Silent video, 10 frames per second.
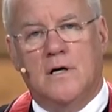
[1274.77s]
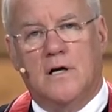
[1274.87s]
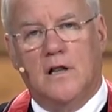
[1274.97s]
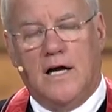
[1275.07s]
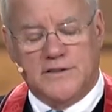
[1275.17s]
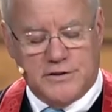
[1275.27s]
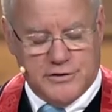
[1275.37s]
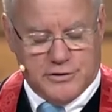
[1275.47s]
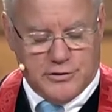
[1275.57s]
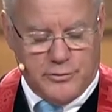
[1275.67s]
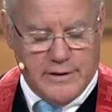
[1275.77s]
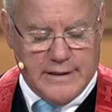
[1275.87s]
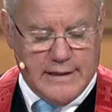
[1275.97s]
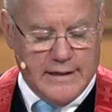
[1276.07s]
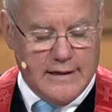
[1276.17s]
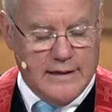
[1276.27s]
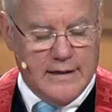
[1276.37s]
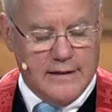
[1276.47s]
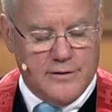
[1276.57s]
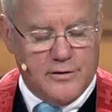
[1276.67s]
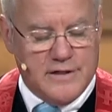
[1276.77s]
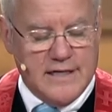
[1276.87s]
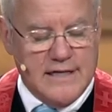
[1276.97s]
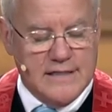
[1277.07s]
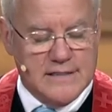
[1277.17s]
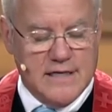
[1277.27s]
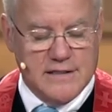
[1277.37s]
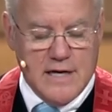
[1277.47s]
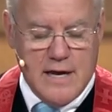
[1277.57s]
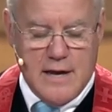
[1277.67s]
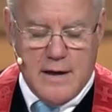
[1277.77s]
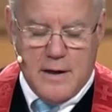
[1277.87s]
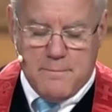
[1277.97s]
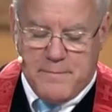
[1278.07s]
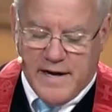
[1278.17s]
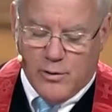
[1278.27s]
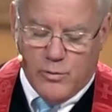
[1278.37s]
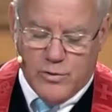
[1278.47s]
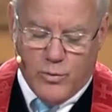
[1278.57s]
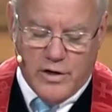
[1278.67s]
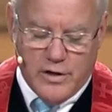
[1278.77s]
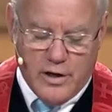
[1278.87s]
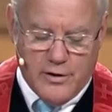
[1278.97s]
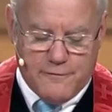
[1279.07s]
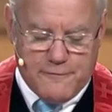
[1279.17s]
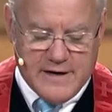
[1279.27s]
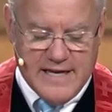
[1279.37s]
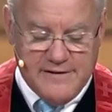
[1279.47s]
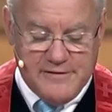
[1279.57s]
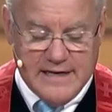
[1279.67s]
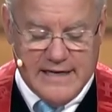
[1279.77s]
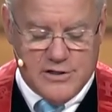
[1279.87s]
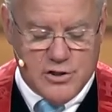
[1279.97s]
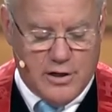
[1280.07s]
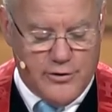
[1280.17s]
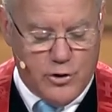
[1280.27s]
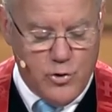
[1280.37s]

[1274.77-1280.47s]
Colossians 3 13 says, Bear with one another, forgiving each other.